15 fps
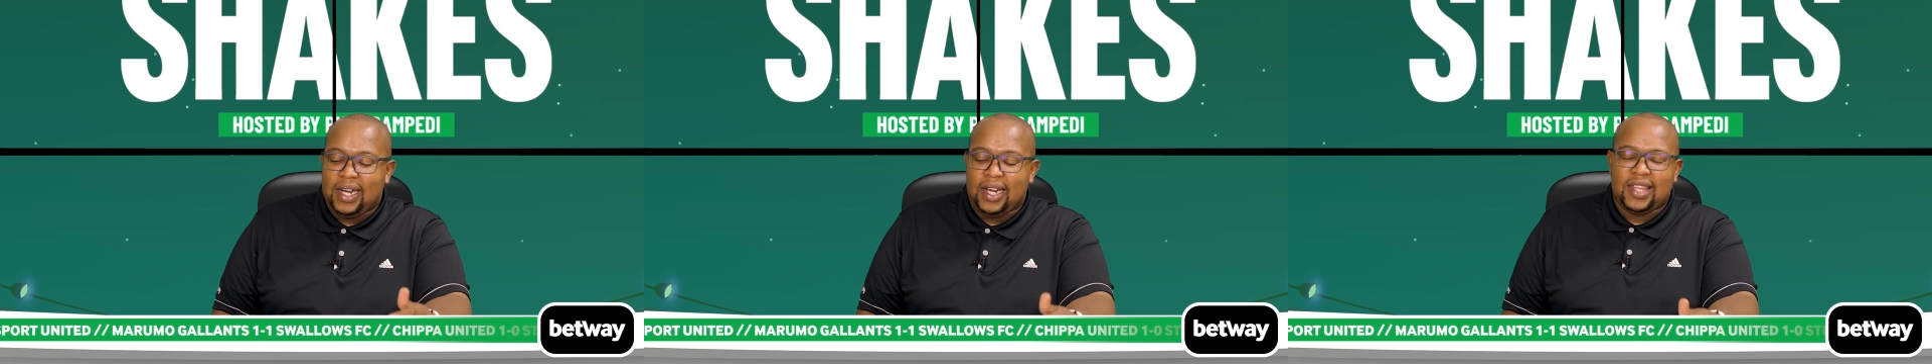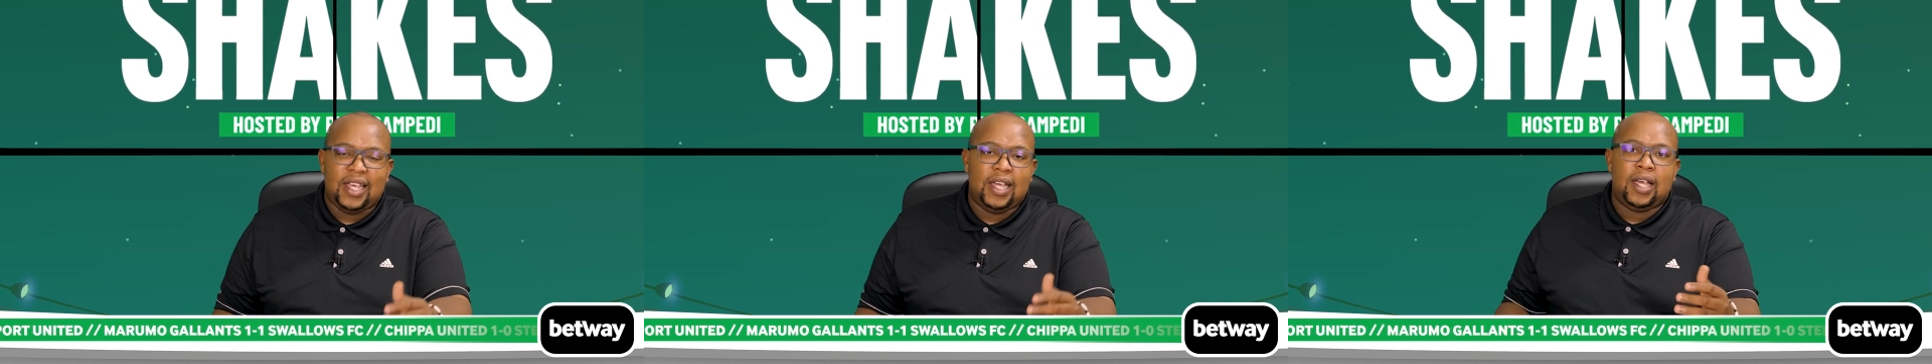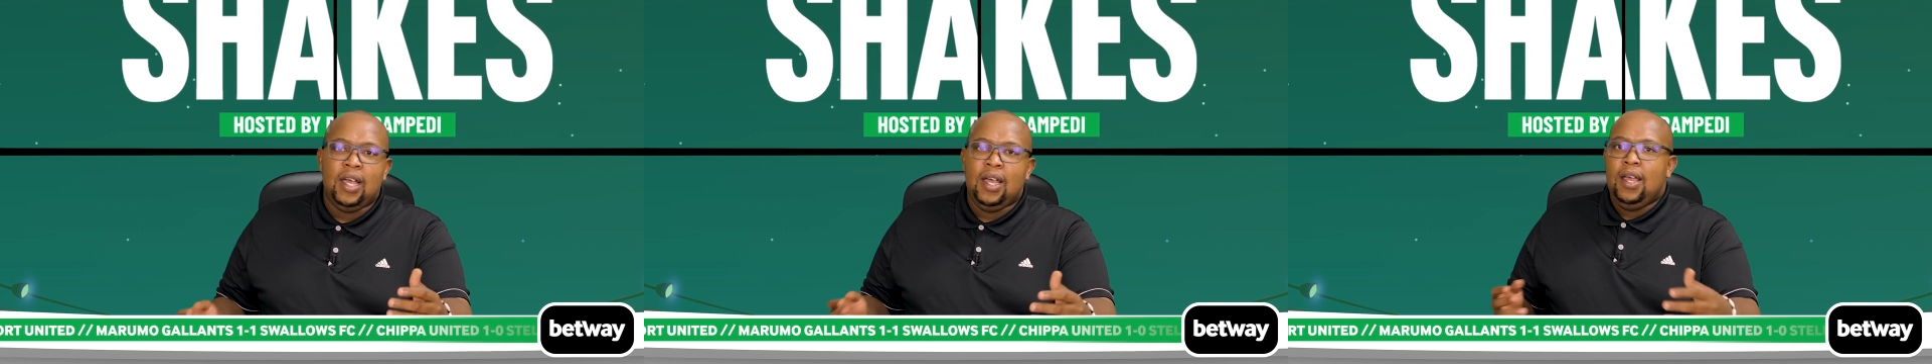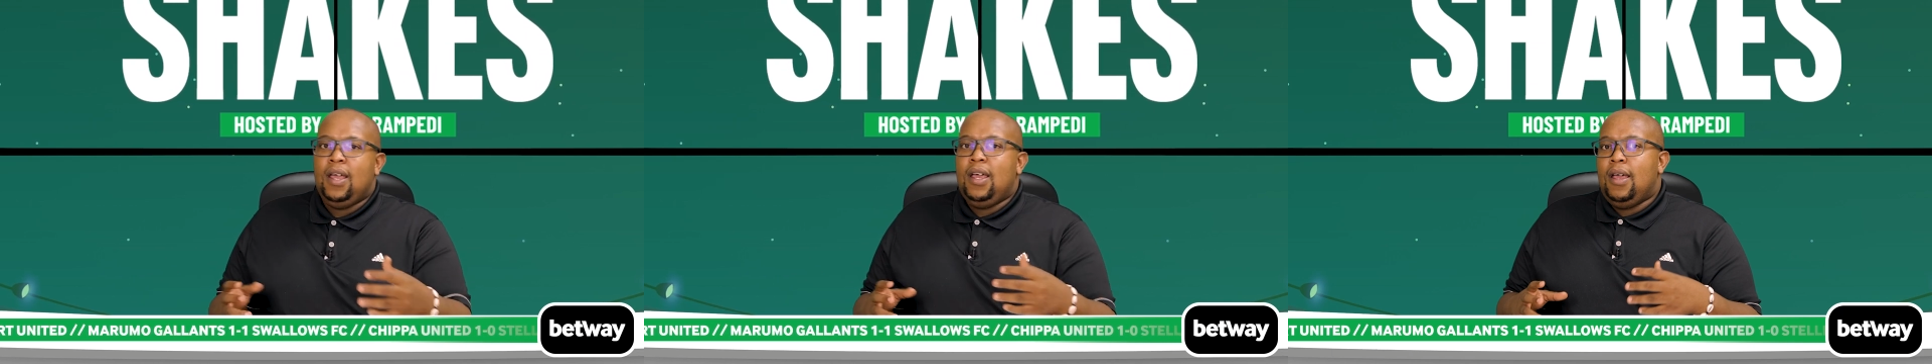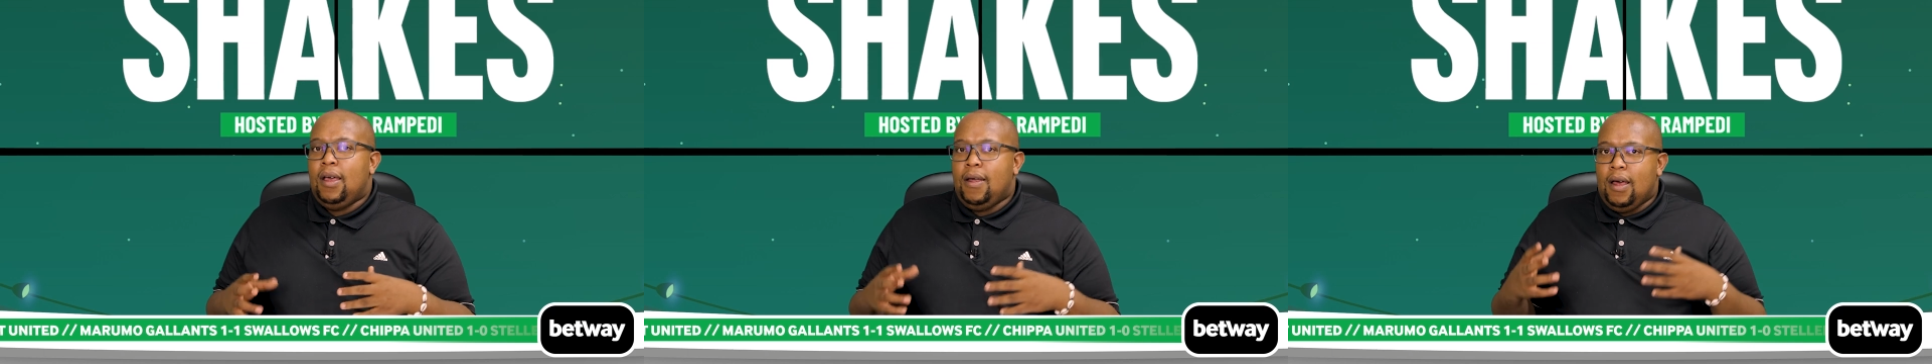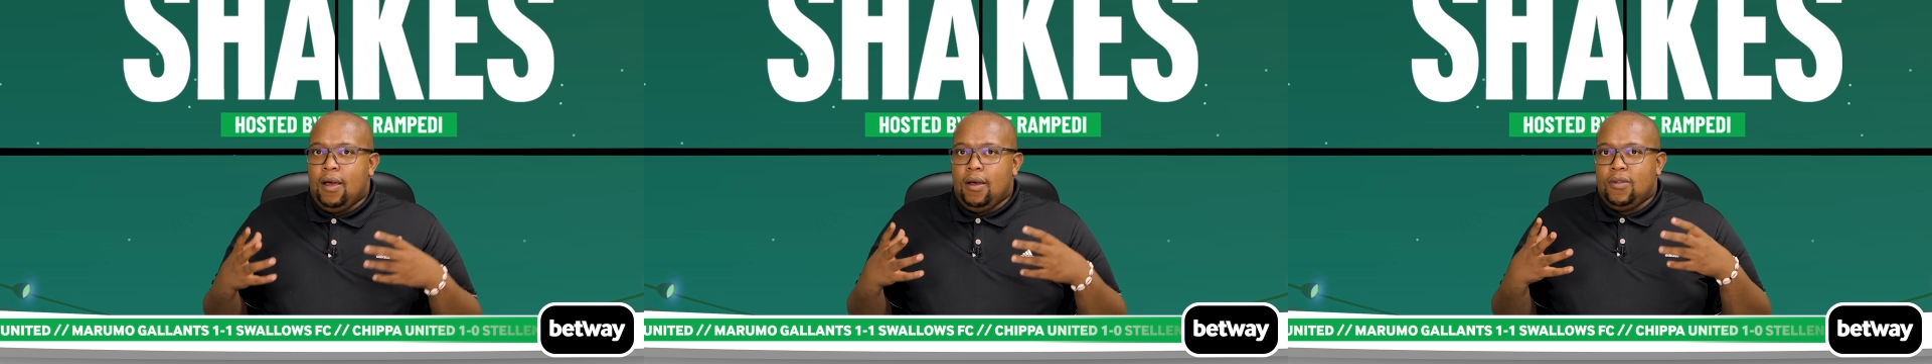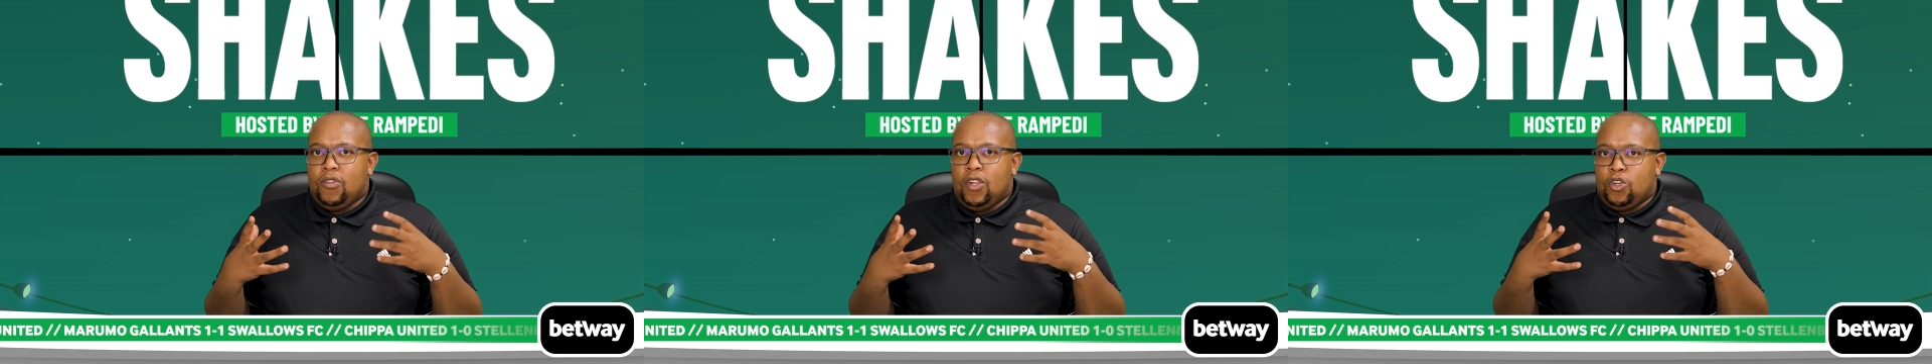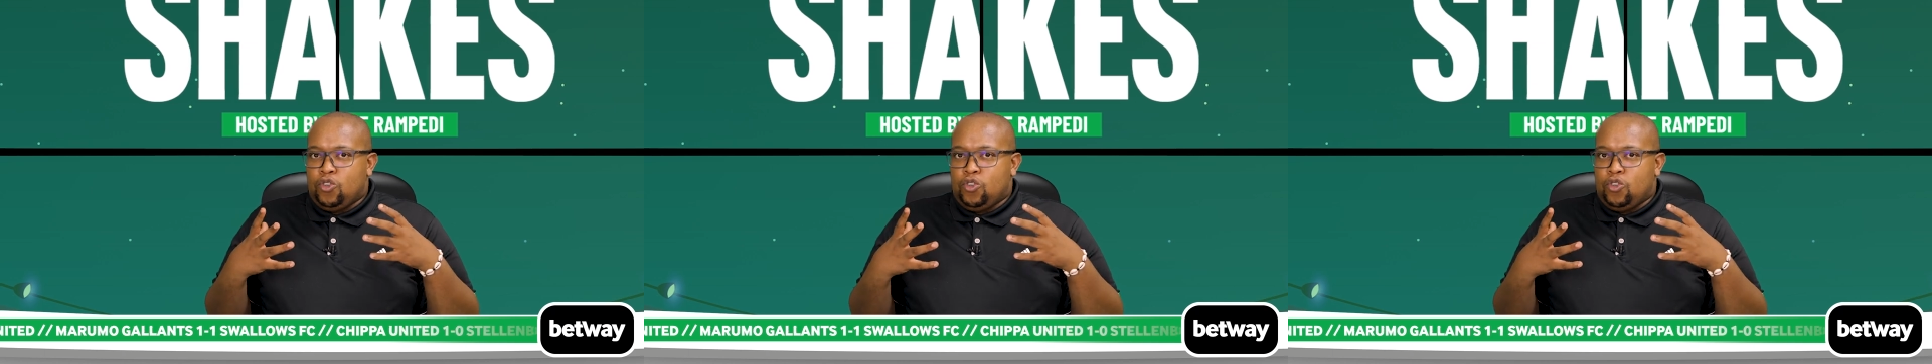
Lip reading: And I think the